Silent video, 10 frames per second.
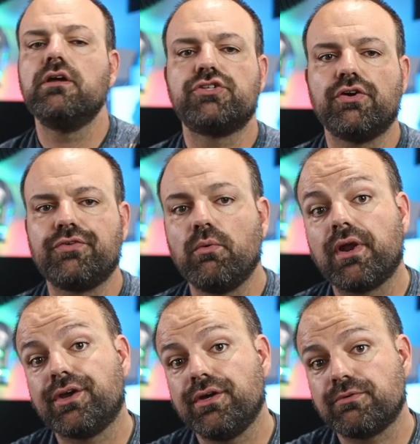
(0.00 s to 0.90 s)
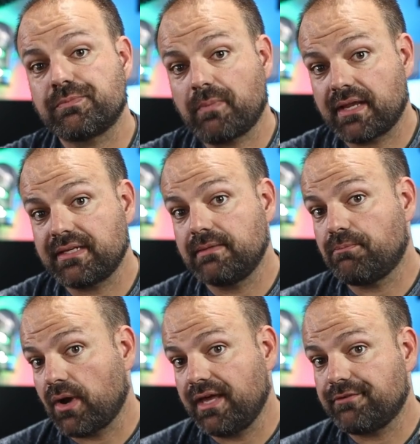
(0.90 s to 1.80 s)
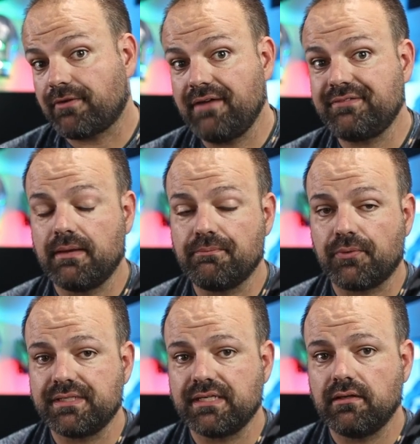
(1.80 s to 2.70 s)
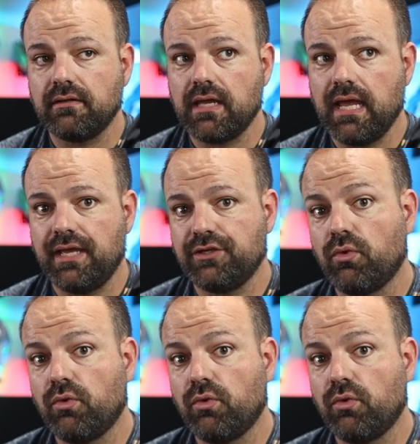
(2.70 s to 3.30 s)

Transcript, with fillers: So if you want a good respected brand for FDM printing and you